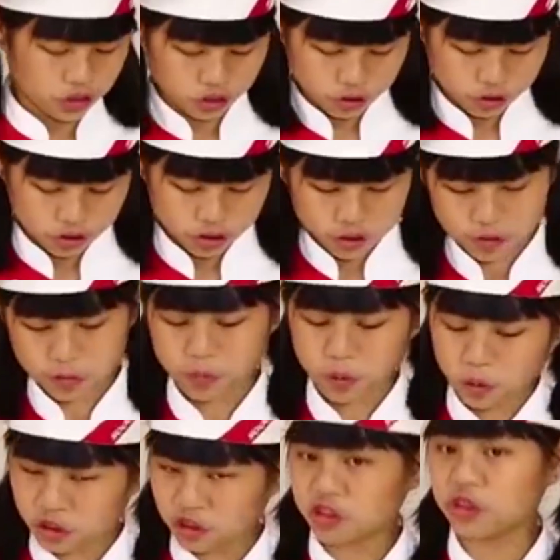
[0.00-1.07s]
citrusy from
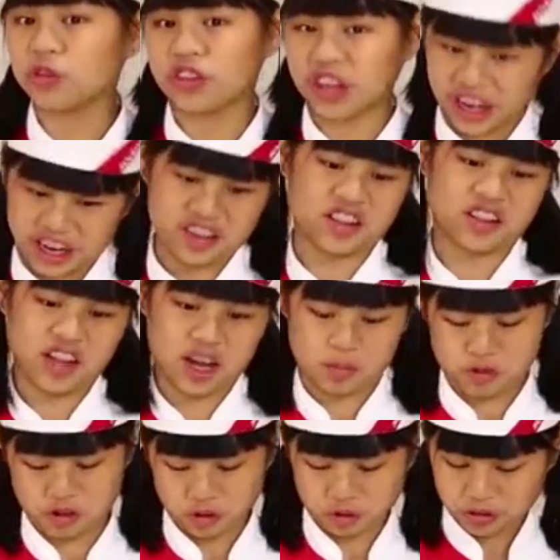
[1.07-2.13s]
the orange juice and the
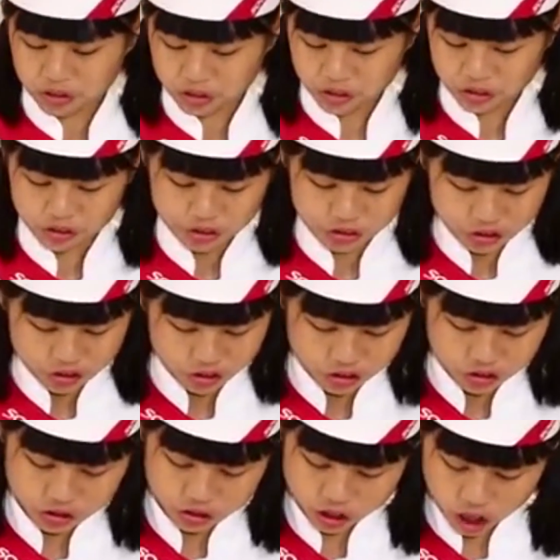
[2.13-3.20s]
lime juice.
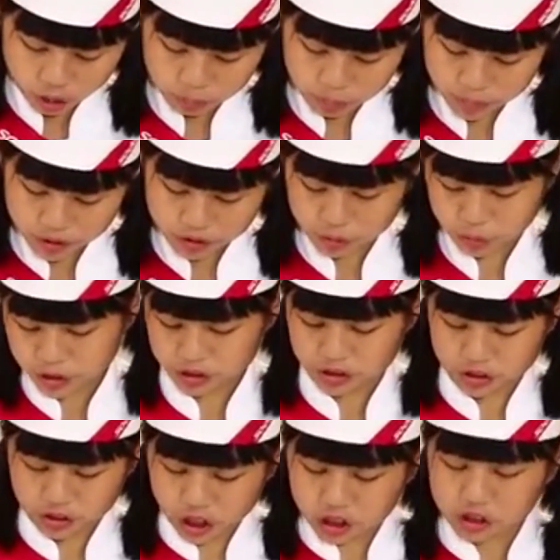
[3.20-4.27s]
So it complements with
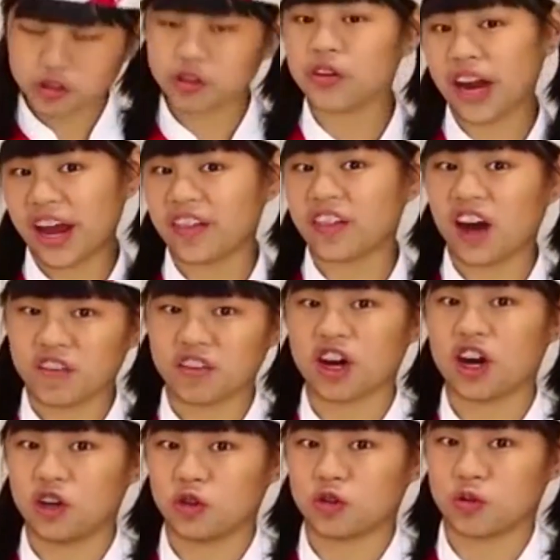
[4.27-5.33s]
the cilantro and the
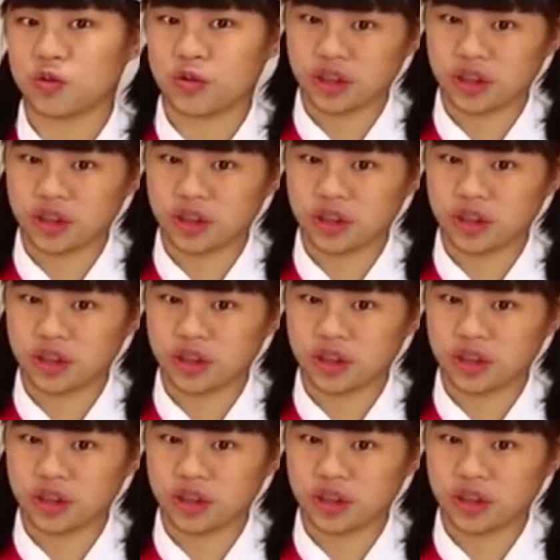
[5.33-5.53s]
avocados